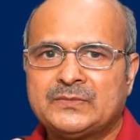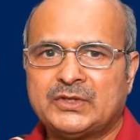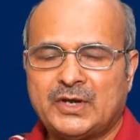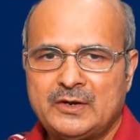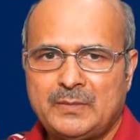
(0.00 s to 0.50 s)
The
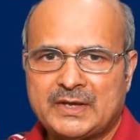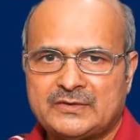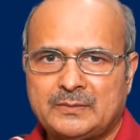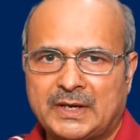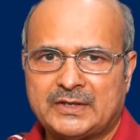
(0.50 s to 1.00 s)
third
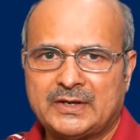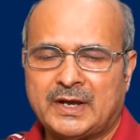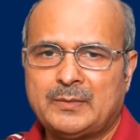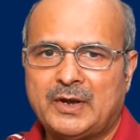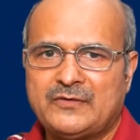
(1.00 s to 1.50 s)
method,
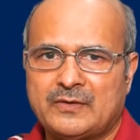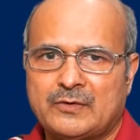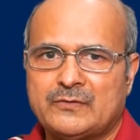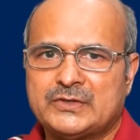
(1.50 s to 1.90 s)
and my favorite,